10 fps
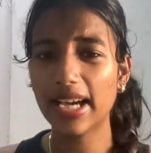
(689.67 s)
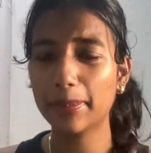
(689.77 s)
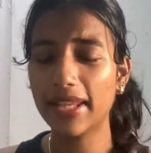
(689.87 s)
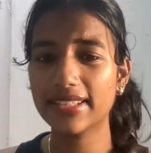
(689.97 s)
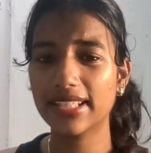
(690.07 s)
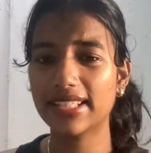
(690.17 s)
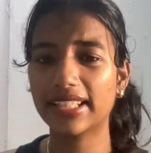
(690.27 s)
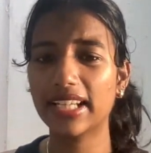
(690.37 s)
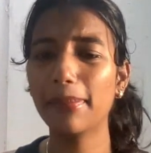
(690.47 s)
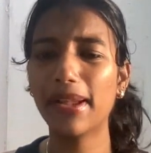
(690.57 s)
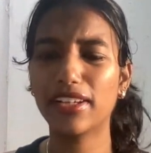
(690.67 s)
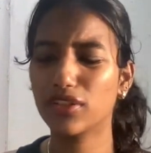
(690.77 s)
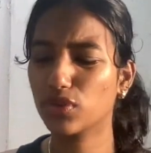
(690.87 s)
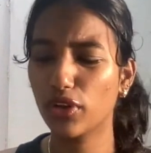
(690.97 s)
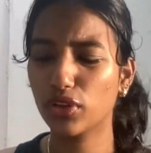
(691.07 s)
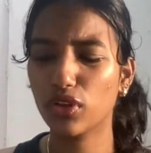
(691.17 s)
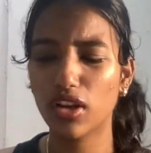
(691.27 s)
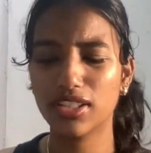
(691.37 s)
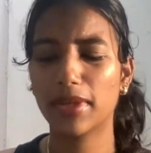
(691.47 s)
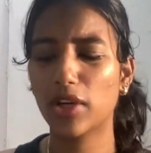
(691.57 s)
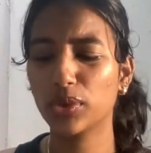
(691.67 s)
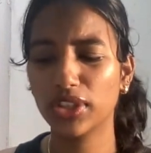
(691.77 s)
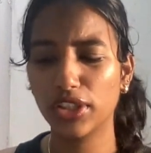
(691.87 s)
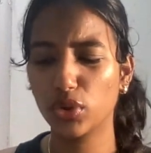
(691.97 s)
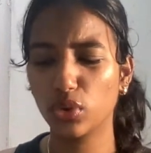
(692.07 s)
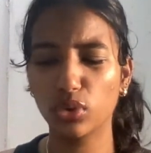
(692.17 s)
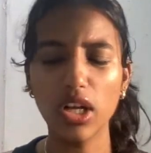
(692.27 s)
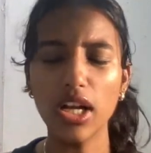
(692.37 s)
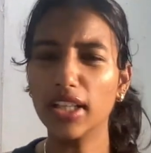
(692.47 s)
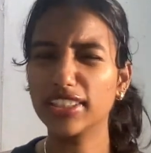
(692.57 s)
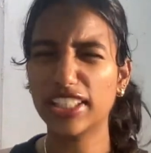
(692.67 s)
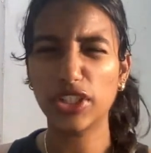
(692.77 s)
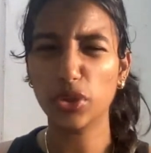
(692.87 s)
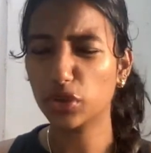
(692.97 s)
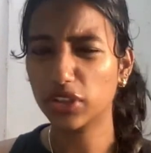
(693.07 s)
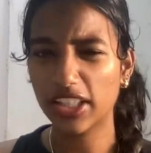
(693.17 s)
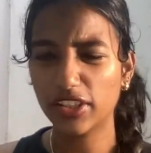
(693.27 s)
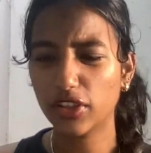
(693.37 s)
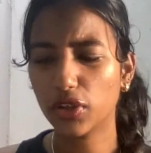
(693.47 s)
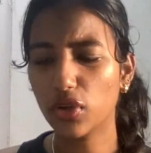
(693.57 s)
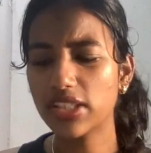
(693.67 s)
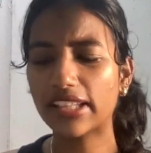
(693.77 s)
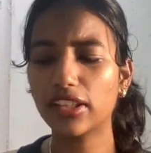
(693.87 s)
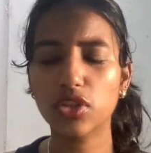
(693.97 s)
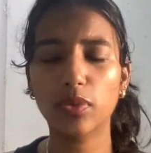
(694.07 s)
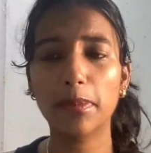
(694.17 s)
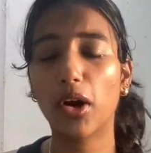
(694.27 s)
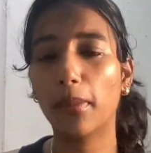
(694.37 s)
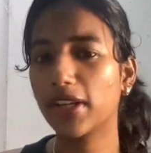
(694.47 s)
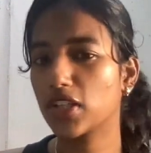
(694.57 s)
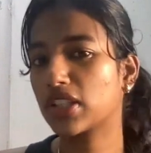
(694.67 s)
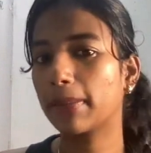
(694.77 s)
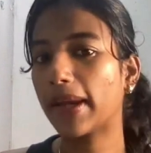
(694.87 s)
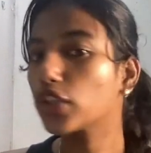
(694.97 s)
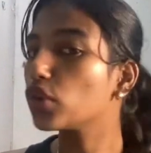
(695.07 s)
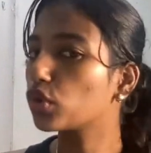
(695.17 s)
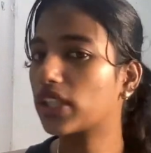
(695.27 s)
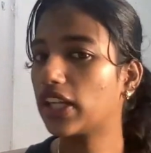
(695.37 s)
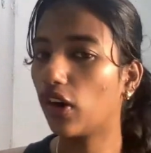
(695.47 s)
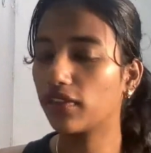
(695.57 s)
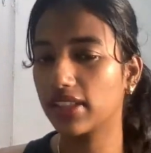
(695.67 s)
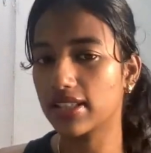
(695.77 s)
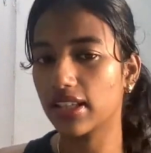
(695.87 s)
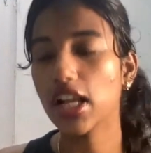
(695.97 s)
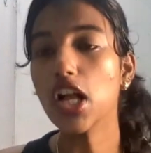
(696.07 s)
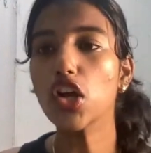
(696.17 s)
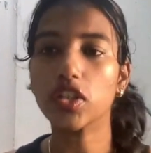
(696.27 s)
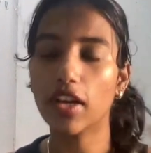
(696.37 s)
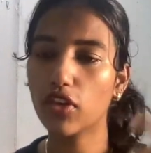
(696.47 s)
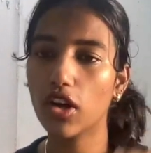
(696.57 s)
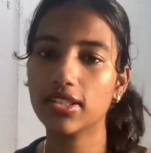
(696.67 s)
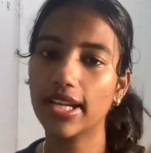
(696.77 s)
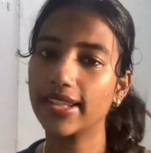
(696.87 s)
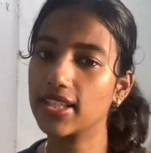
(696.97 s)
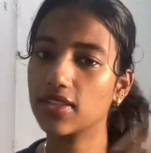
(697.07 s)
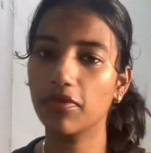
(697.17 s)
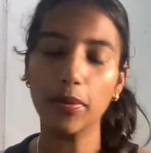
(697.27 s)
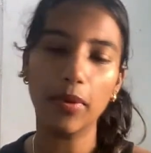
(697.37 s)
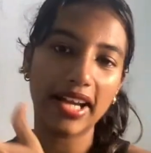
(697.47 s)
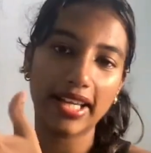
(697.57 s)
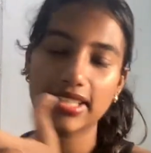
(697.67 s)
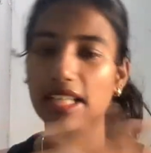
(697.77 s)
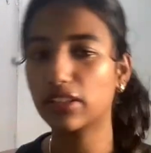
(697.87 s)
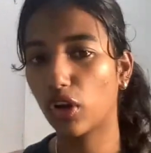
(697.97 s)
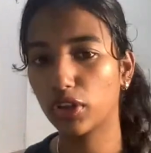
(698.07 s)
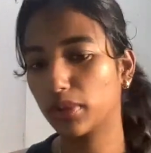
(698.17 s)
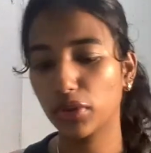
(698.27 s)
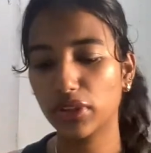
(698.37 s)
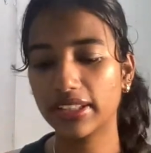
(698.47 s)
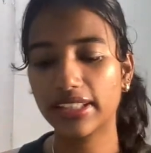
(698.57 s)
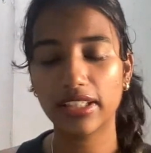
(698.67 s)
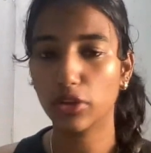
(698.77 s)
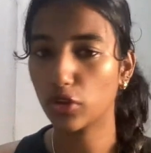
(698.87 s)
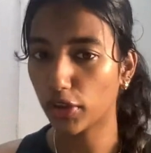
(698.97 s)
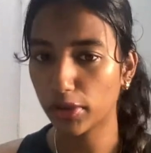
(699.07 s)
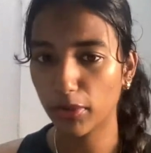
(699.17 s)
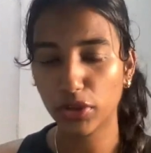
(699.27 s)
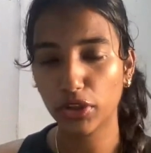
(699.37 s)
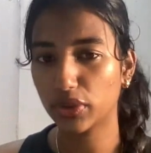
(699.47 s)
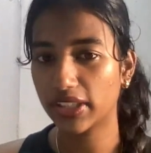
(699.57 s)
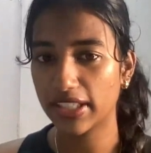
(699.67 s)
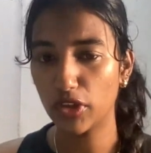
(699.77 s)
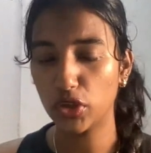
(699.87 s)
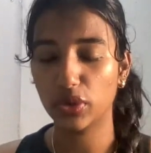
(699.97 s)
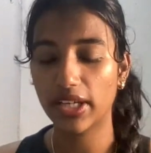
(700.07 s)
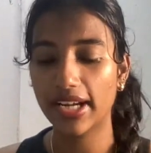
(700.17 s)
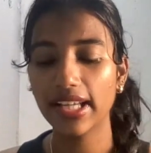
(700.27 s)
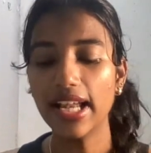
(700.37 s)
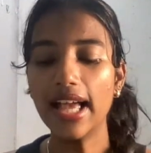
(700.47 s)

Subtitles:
place they're setting up, and it is going to cost them around 32 to 33 crores, and this will be operational by Q3 of this year. So of course, right, this will again start contributing to the revenue, right?